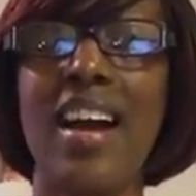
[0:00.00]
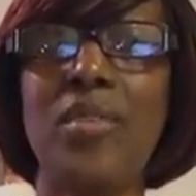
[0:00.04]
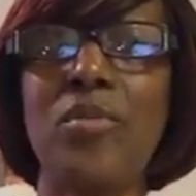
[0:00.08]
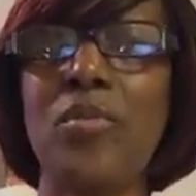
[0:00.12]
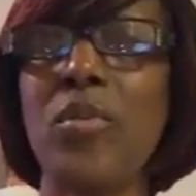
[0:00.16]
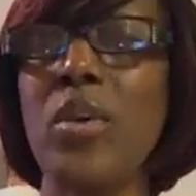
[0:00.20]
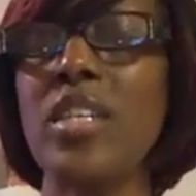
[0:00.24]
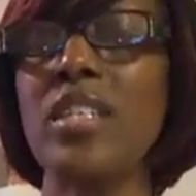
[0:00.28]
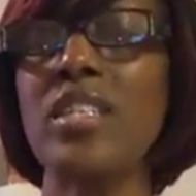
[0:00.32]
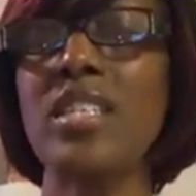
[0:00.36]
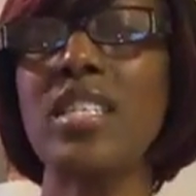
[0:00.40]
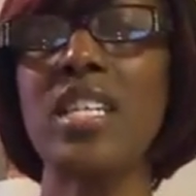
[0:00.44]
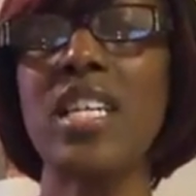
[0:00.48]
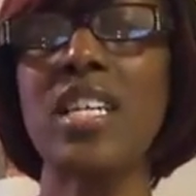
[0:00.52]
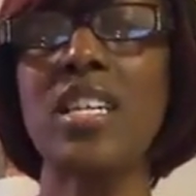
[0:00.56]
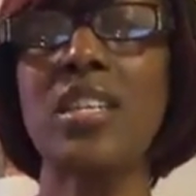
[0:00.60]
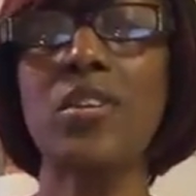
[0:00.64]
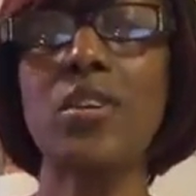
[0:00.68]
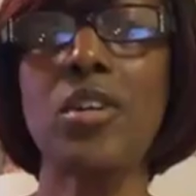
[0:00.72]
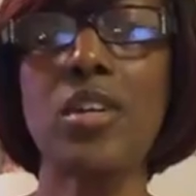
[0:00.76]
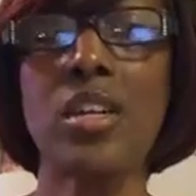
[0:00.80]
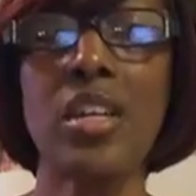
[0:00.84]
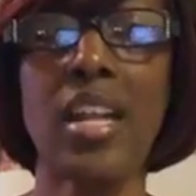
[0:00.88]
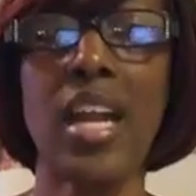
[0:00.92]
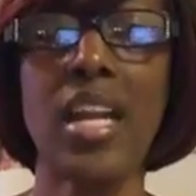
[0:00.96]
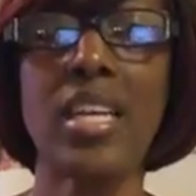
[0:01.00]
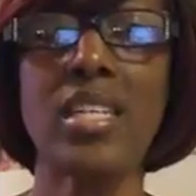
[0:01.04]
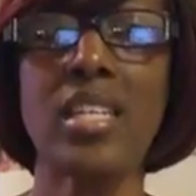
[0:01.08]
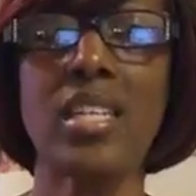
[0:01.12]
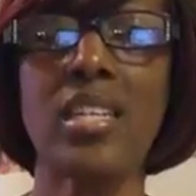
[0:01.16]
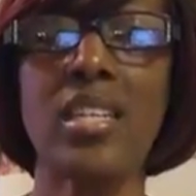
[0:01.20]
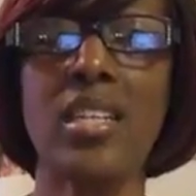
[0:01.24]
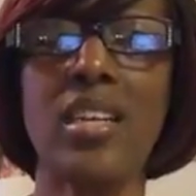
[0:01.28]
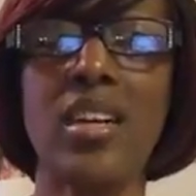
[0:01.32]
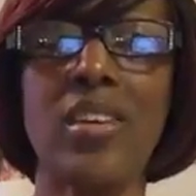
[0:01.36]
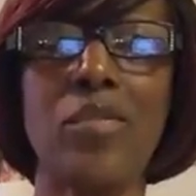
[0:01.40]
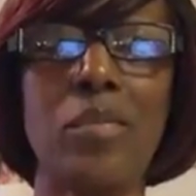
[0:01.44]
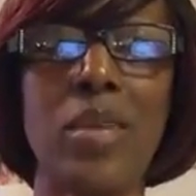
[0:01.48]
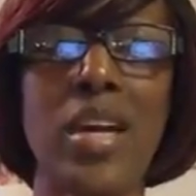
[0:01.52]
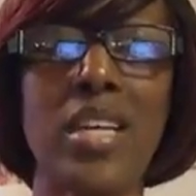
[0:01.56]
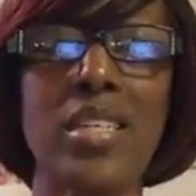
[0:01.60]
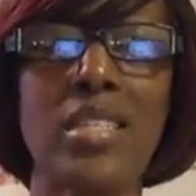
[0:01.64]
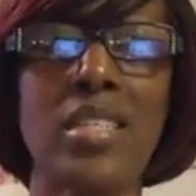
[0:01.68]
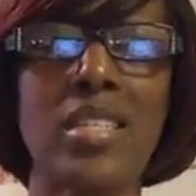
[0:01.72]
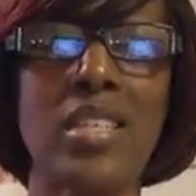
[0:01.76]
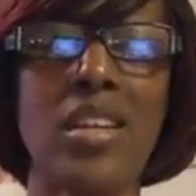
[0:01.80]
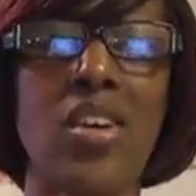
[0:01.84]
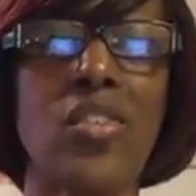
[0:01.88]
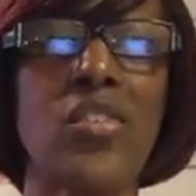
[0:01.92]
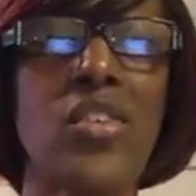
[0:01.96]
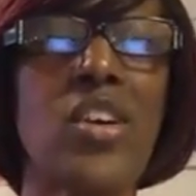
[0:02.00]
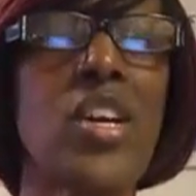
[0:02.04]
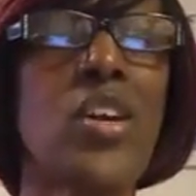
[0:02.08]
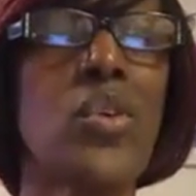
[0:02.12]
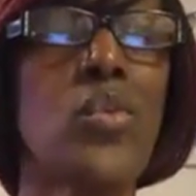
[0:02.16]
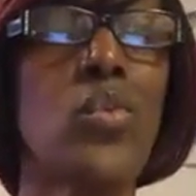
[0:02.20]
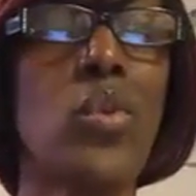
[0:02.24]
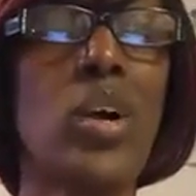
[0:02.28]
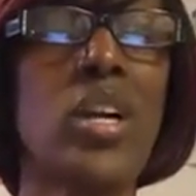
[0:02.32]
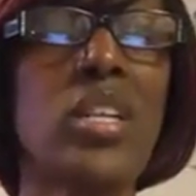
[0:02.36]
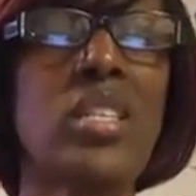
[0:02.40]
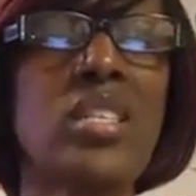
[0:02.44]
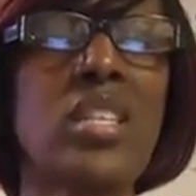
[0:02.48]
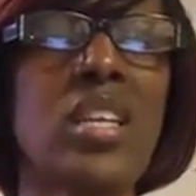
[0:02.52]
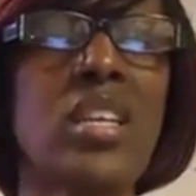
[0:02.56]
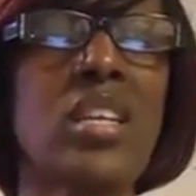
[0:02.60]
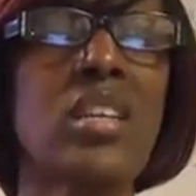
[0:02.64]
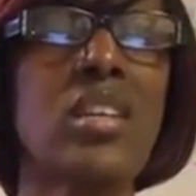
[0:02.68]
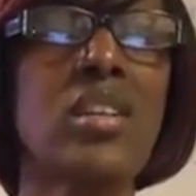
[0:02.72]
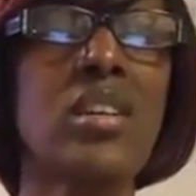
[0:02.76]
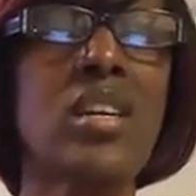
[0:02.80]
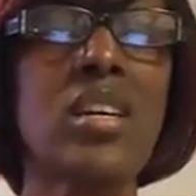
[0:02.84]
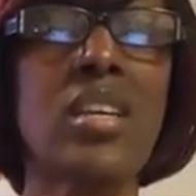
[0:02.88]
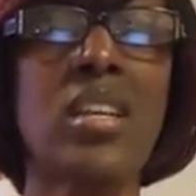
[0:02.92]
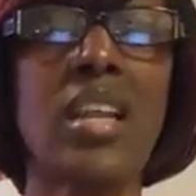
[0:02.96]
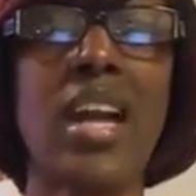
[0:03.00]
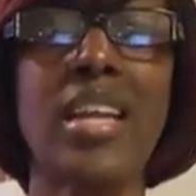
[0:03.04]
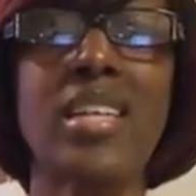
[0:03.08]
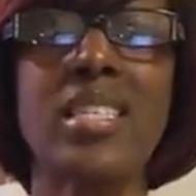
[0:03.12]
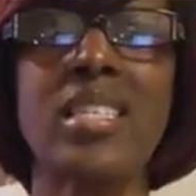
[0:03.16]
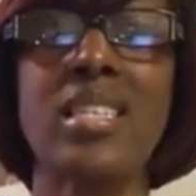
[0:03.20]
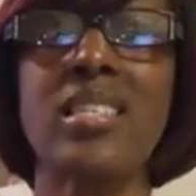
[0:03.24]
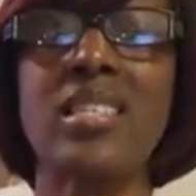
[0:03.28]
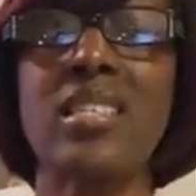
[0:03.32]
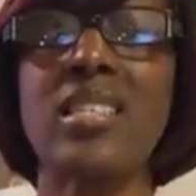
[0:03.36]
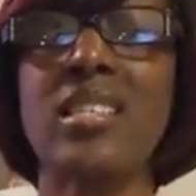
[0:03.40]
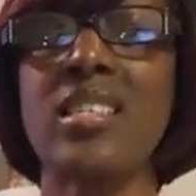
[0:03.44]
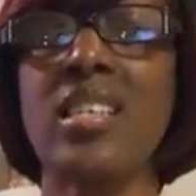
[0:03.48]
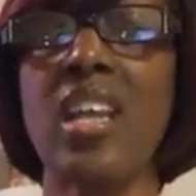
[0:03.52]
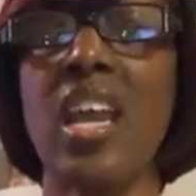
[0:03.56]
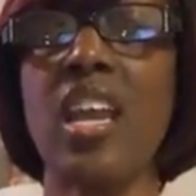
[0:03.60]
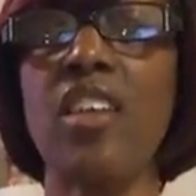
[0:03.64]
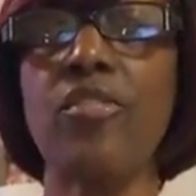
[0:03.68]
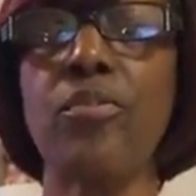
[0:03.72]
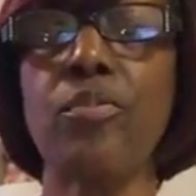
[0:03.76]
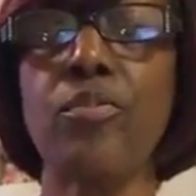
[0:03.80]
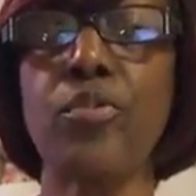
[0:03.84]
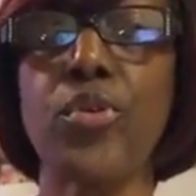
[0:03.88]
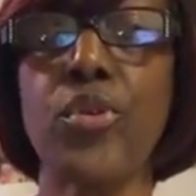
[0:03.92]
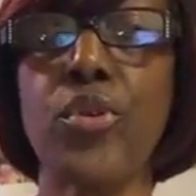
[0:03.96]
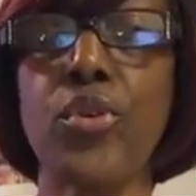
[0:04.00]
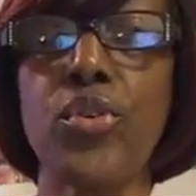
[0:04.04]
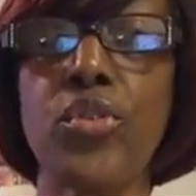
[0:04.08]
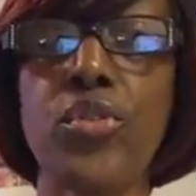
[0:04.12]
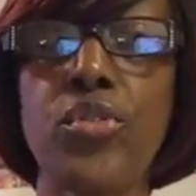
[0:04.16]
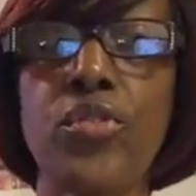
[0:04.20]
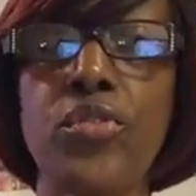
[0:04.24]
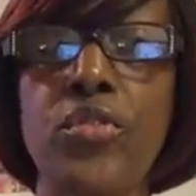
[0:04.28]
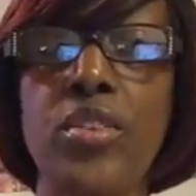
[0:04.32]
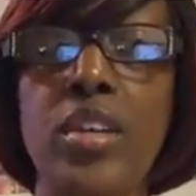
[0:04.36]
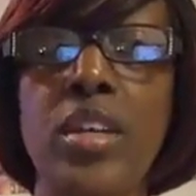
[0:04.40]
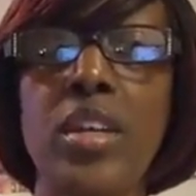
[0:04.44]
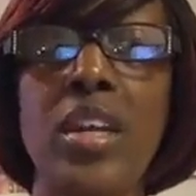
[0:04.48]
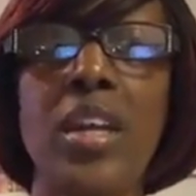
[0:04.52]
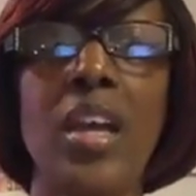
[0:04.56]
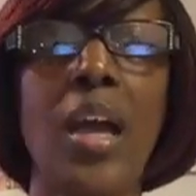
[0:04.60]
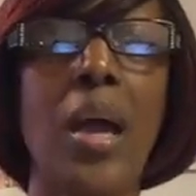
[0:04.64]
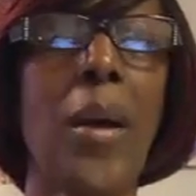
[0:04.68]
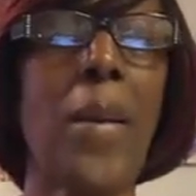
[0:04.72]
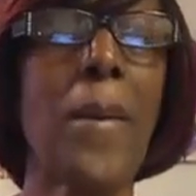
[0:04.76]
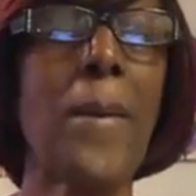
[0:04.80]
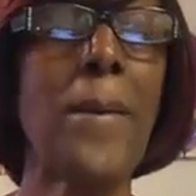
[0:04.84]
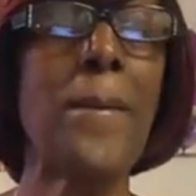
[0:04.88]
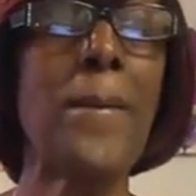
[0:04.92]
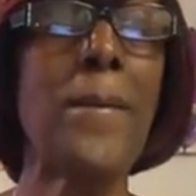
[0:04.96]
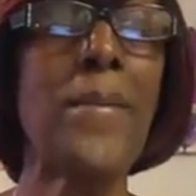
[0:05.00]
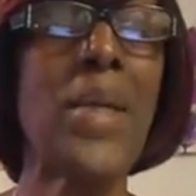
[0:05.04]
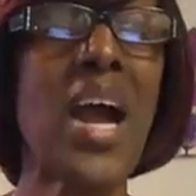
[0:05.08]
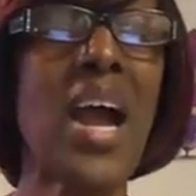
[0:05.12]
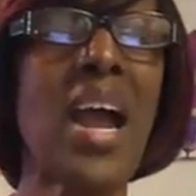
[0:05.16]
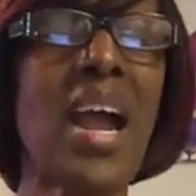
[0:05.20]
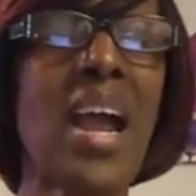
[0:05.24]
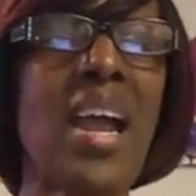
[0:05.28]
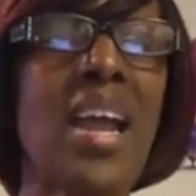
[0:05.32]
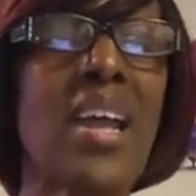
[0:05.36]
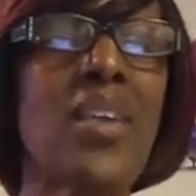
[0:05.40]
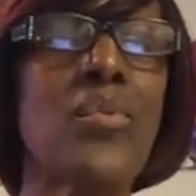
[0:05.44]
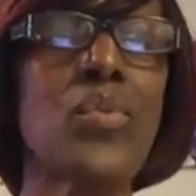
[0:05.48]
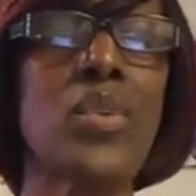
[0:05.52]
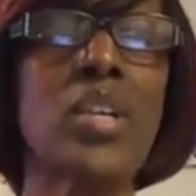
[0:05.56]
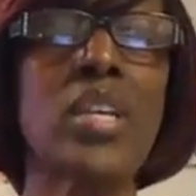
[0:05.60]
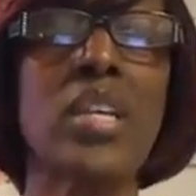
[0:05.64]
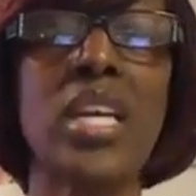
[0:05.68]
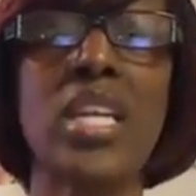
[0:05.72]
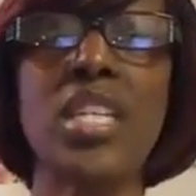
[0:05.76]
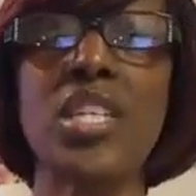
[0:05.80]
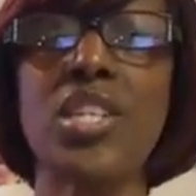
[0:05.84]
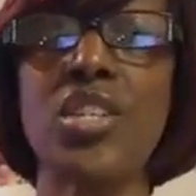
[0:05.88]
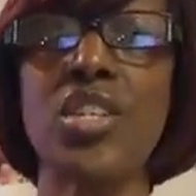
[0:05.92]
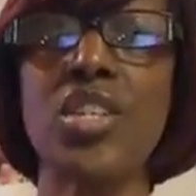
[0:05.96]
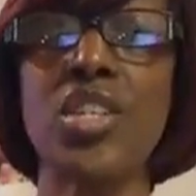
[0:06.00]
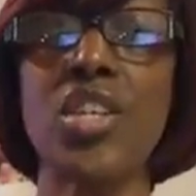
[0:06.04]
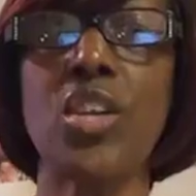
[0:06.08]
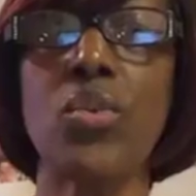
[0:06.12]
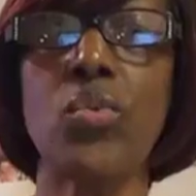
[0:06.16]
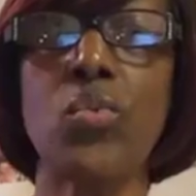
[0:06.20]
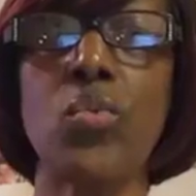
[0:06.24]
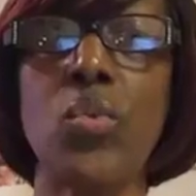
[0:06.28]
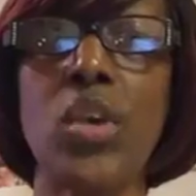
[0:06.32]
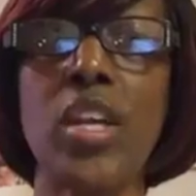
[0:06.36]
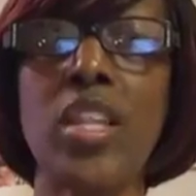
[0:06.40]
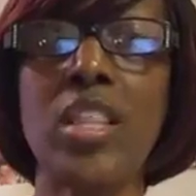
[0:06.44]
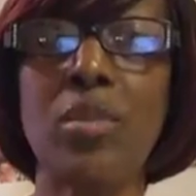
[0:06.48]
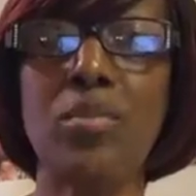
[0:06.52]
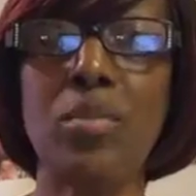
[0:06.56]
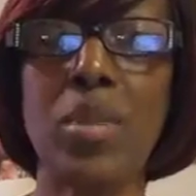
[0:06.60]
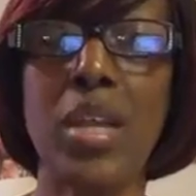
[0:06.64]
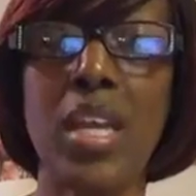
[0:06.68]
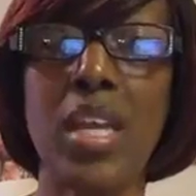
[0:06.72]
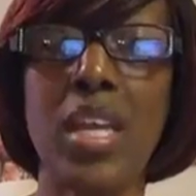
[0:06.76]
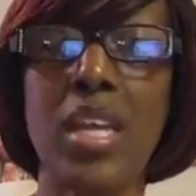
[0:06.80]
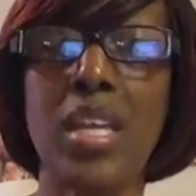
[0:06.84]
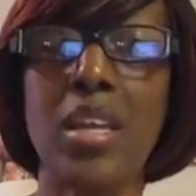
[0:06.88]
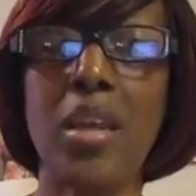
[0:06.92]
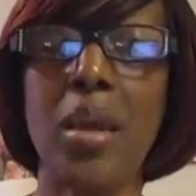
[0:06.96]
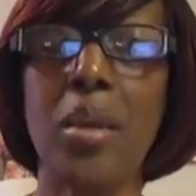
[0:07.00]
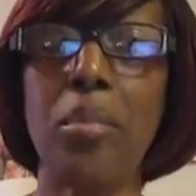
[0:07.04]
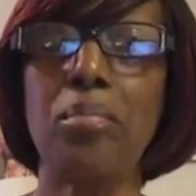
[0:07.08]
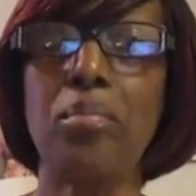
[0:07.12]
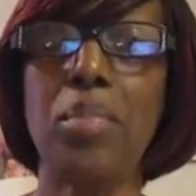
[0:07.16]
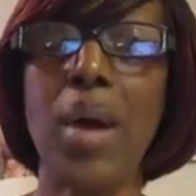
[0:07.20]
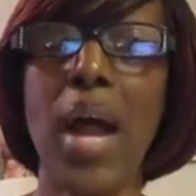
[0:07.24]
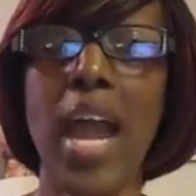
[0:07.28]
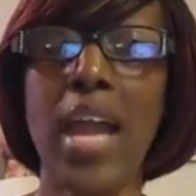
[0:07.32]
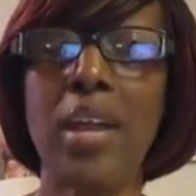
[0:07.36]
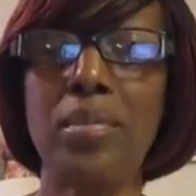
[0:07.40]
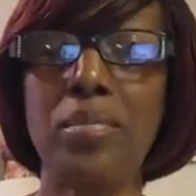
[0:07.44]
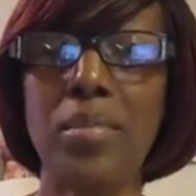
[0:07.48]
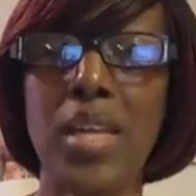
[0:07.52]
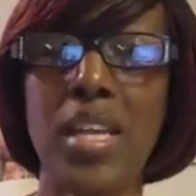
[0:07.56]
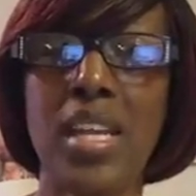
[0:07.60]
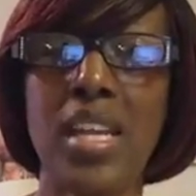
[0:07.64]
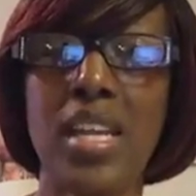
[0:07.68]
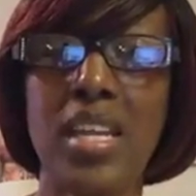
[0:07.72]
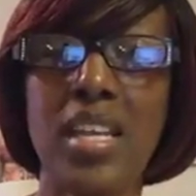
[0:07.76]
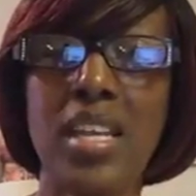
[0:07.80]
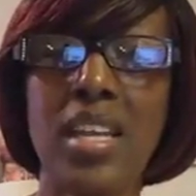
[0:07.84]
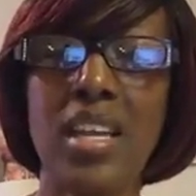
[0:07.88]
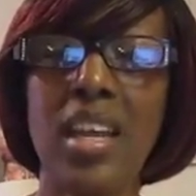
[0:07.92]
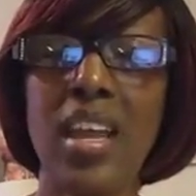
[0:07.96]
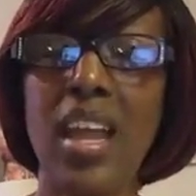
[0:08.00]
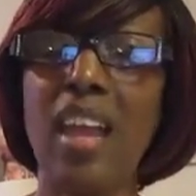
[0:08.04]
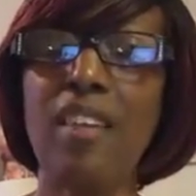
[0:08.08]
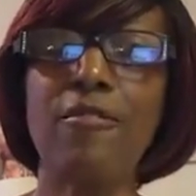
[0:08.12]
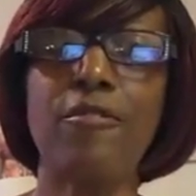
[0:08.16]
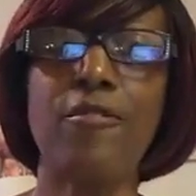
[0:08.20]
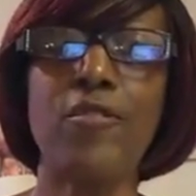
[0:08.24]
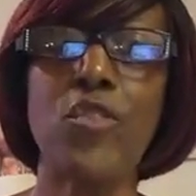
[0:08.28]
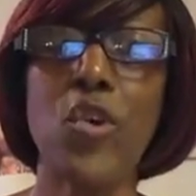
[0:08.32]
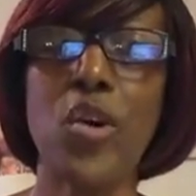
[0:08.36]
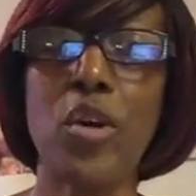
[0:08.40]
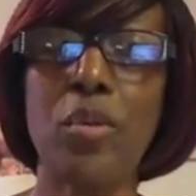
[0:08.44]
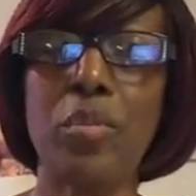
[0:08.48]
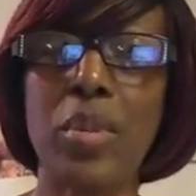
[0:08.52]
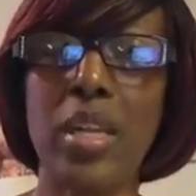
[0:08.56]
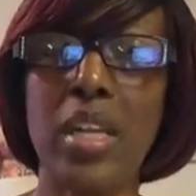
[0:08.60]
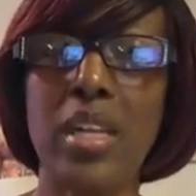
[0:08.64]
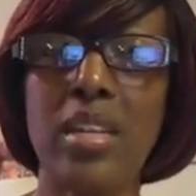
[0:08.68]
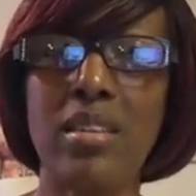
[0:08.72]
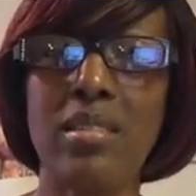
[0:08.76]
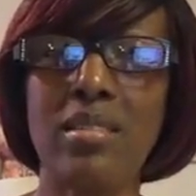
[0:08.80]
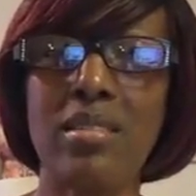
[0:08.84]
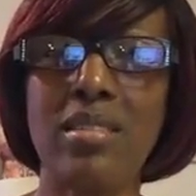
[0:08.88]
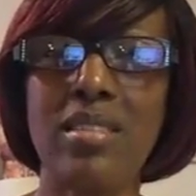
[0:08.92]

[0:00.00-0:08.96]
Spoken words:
What does it look like to love myself? What does it look like to safe-proof my relationship with me, by me, and for me?